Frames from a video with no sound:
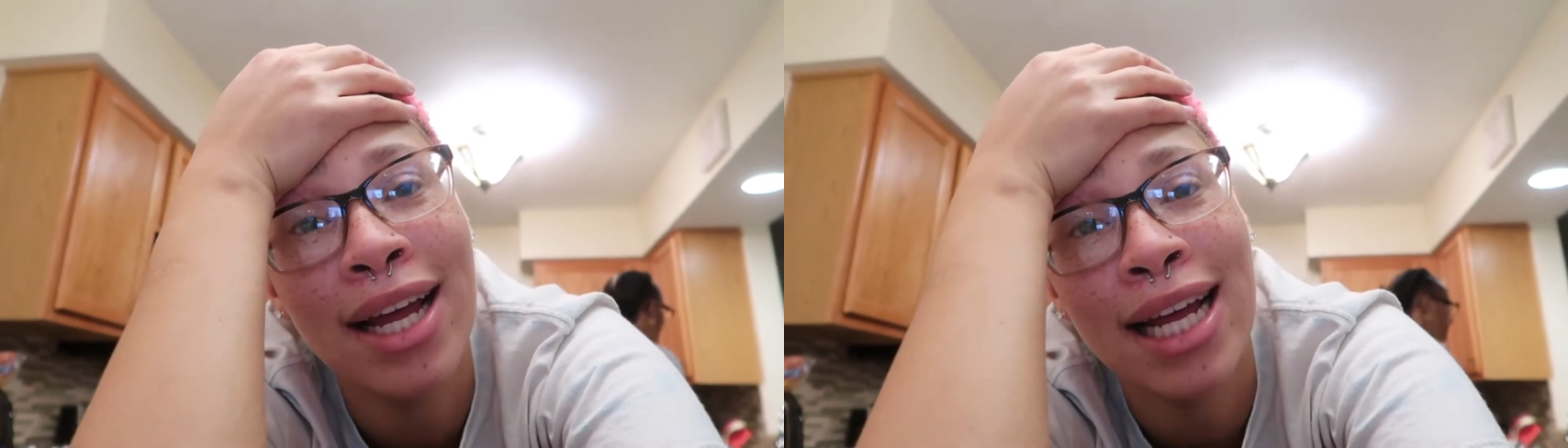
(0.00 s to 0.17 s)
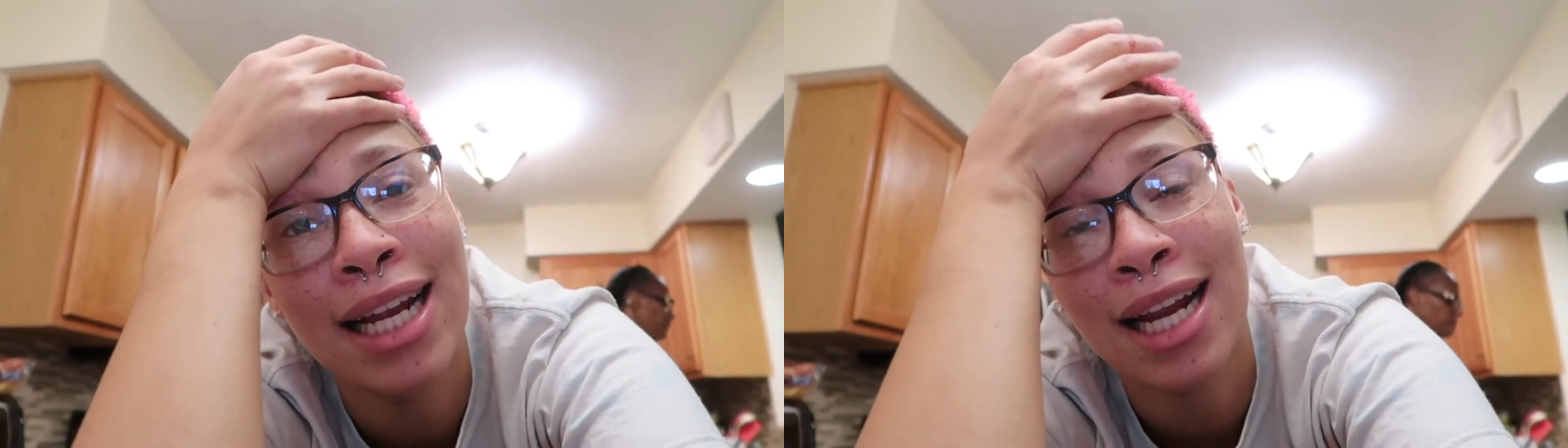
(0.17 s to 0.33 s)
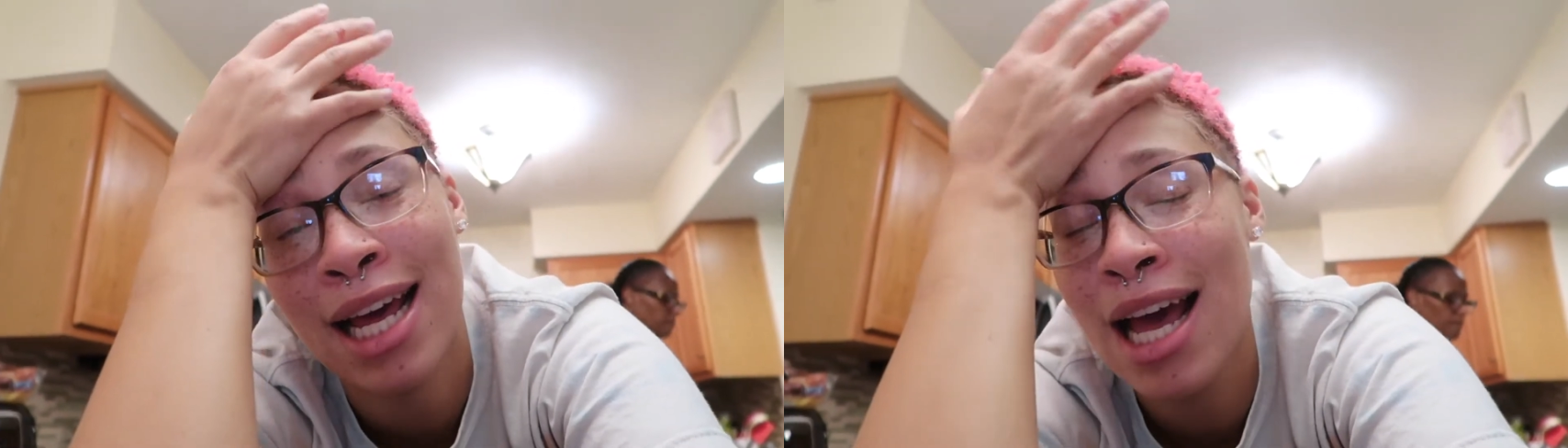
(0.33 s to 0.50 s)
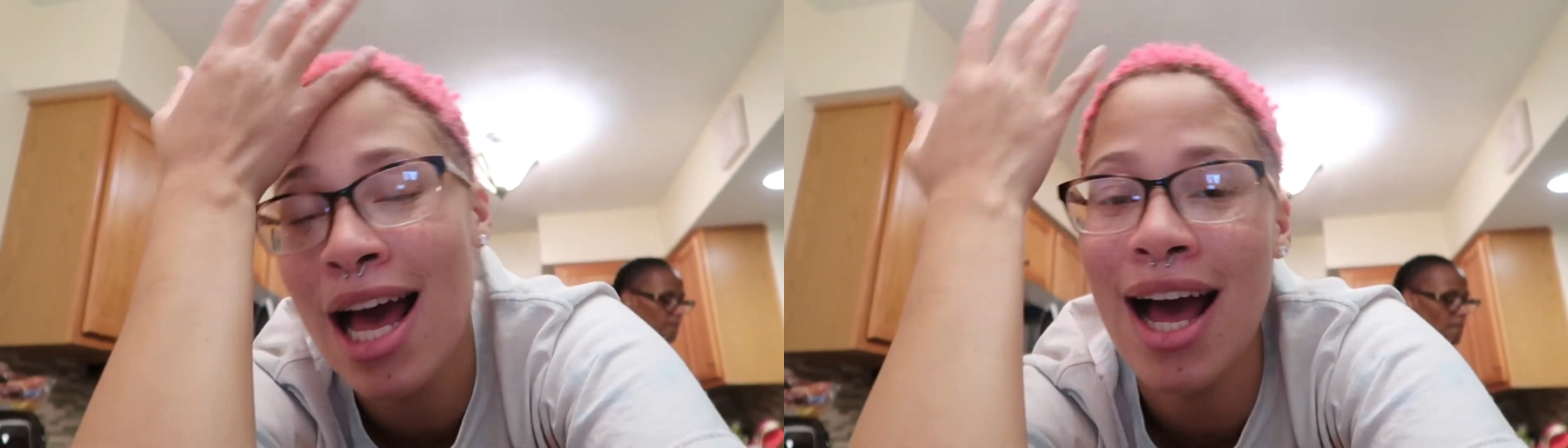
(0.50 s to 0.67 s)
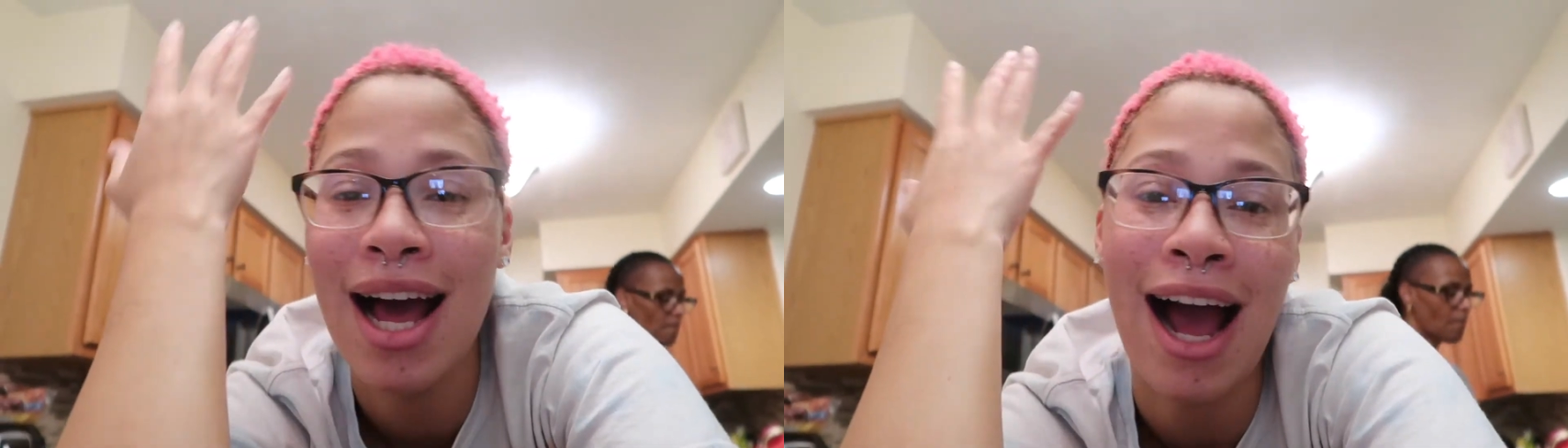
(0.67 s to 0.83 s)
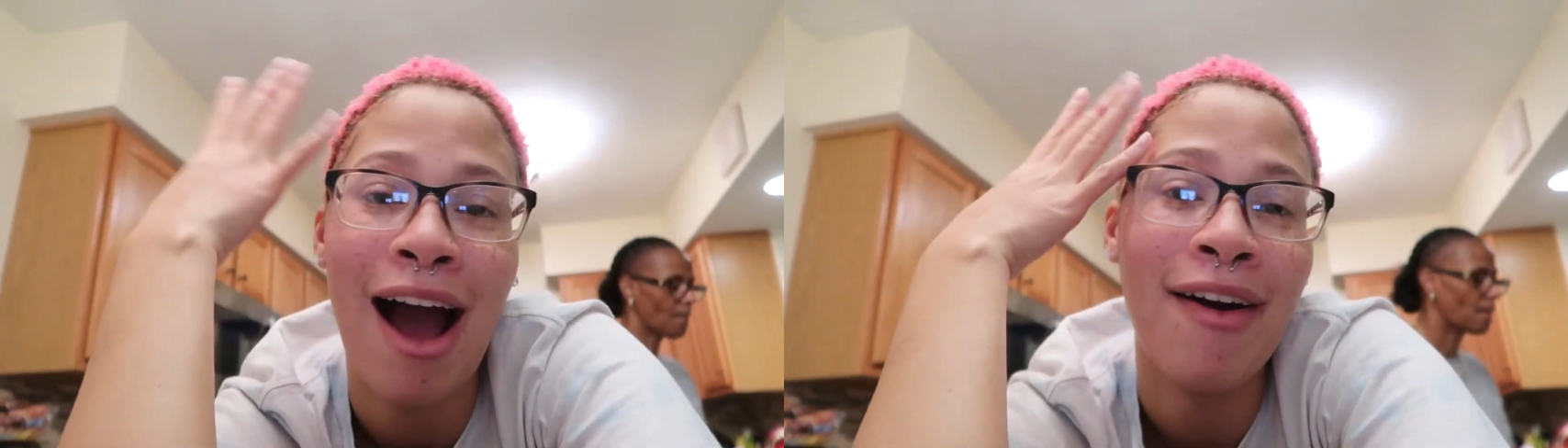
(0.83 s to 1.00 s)
And
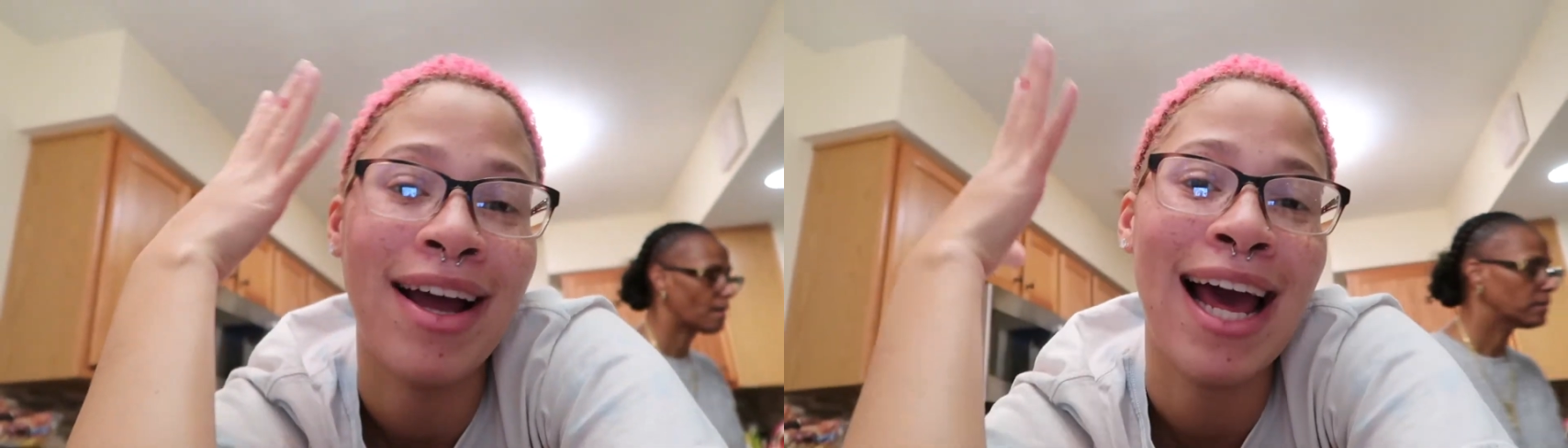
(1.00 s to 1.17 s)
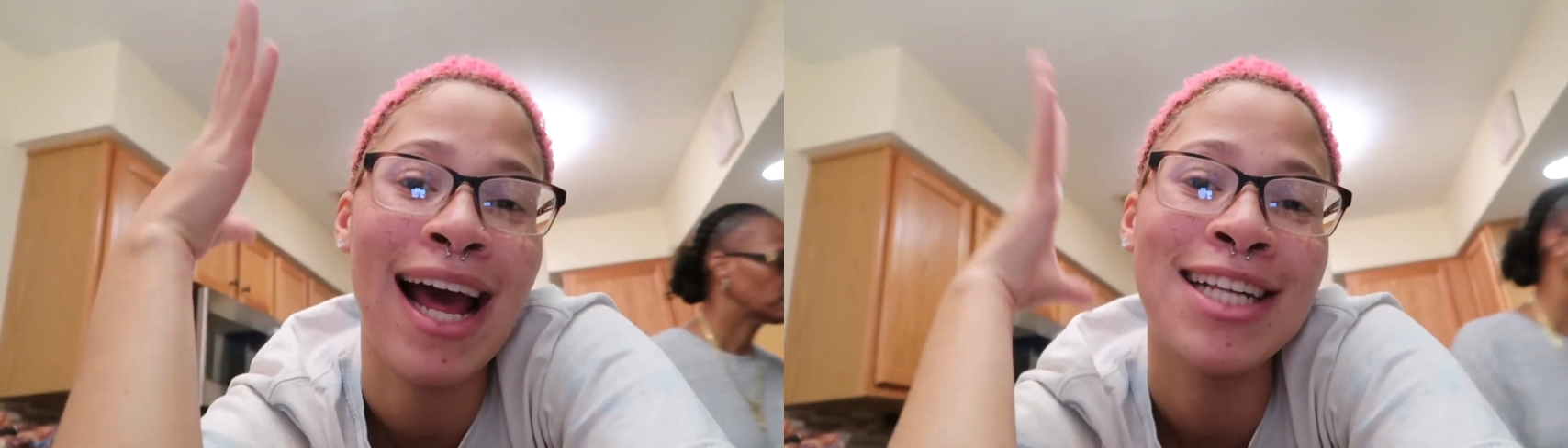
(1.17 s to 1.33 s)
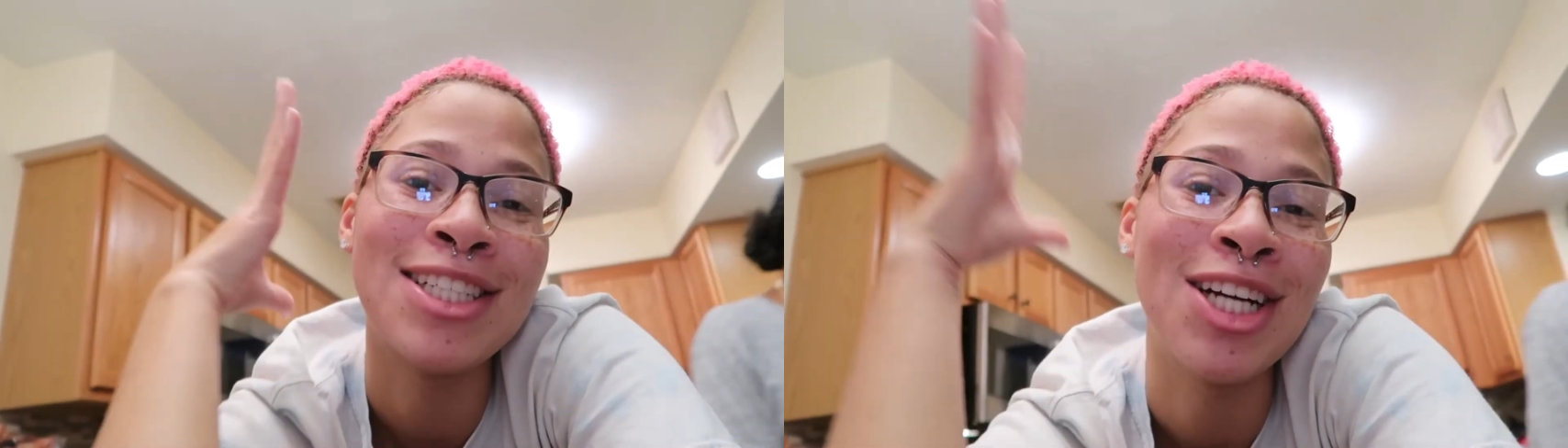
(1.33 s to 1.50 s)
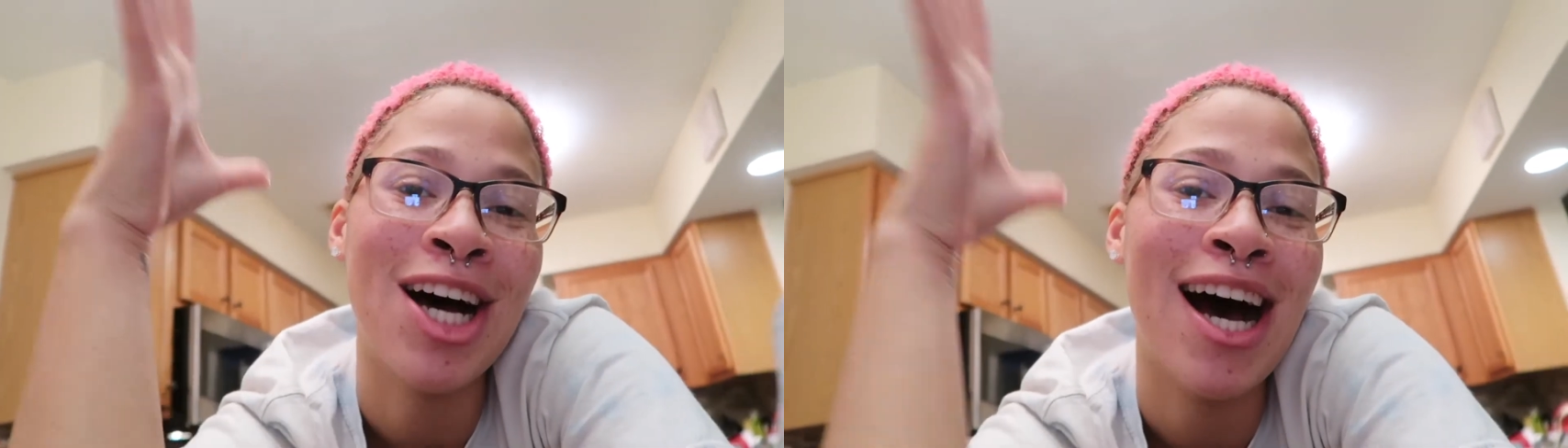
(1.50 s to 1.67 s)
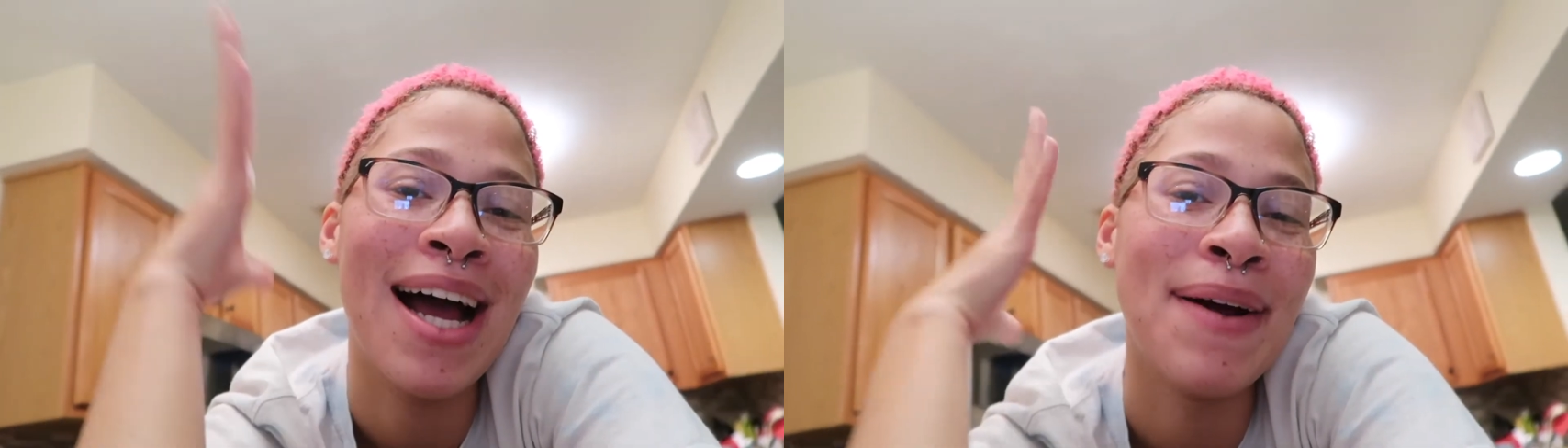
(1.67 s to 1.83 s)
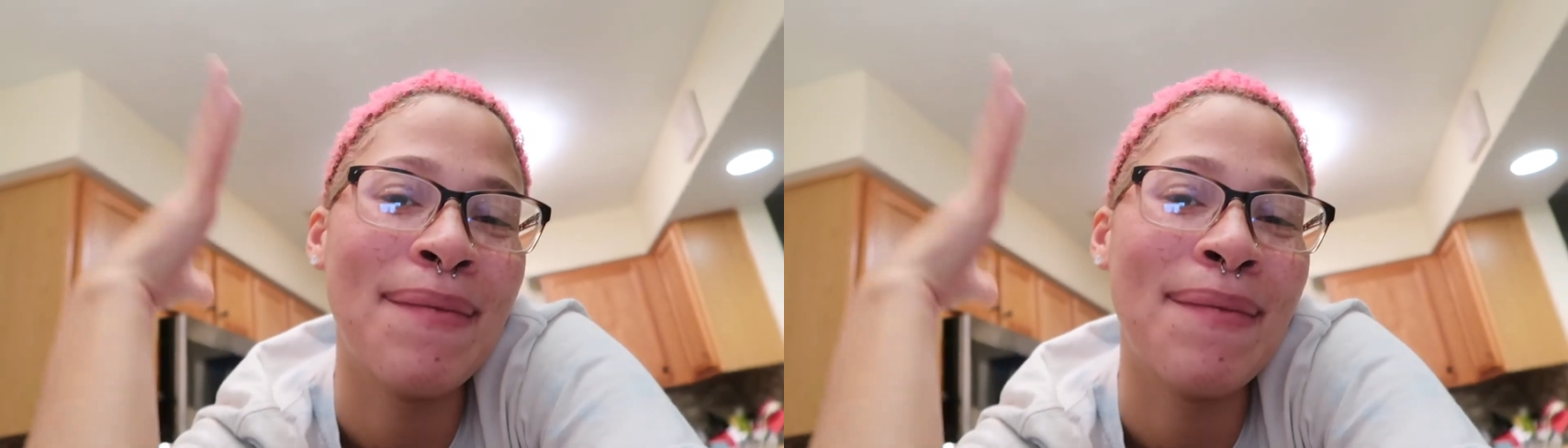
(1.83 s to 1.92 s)
I'll catch y'all